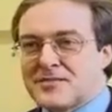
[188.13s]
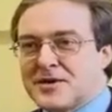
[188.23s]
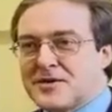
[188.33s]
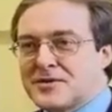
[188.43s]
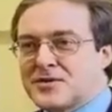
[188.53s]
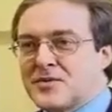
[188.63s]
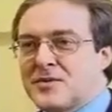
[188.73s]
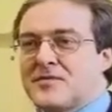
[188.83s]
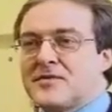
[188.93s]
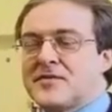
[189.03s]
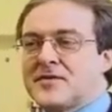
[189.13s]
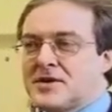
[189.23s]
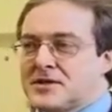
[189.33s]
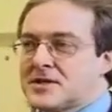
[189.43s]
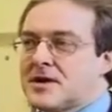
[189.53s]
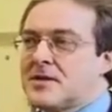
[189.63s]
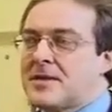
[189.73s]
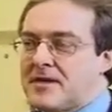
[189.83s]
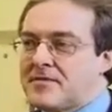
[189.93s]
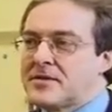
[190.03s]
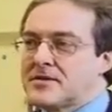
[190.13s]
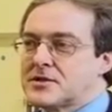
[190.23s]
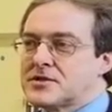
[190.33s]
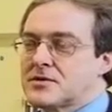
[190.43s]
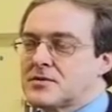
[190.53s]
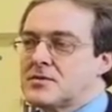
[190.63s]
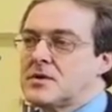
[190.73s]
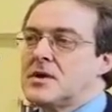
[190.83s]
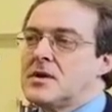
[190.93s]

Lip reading: because for the first time ever in this school,